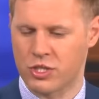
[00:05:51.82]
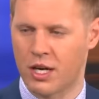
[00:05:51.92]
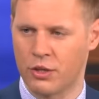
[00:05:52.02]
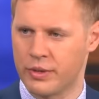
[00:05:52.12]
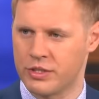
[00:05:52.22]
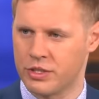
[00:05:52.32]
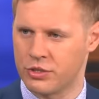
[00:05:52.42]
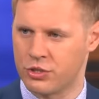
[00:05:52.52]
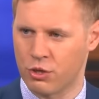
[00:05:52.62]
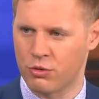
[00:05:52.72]
tolerance
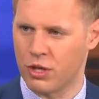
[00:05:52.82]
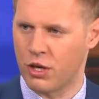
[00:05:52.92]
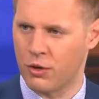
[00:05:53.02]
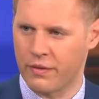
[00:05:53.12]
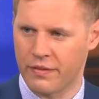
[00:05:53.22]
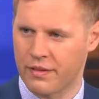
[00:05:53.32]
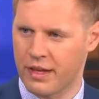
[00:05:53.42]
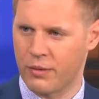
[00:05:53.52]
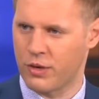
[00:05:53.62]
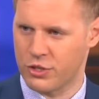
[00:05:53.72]
is so low and
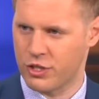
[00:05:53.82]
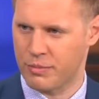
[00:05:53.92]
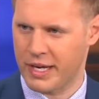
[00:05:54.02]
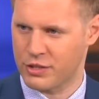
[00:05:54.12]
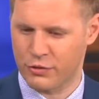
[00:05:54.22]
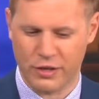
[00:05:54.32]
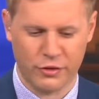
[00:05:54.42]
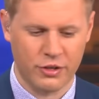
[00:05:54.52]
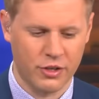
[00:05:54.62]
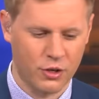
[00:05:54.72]
they want you to mask
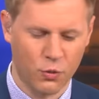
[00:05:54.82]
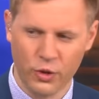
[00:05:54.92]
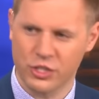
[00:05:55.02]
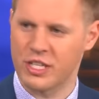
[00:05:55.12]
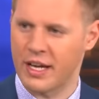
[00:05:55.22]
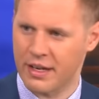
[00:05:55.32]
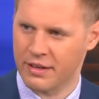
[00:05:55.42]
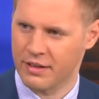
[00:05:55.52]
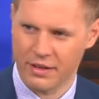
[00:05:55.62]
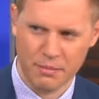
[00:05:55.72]
forever. We're
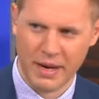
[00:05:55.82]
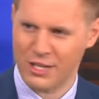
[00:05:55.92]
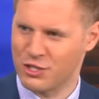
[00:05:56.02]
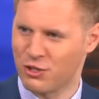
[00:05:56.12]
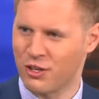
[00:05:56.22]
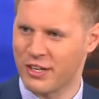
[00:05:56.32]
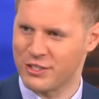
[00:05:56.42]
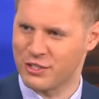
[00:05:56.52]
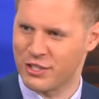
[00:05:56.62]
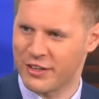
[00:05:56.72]
saying mask no longer
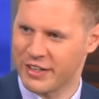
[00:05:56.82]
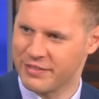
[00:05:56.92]
necessary.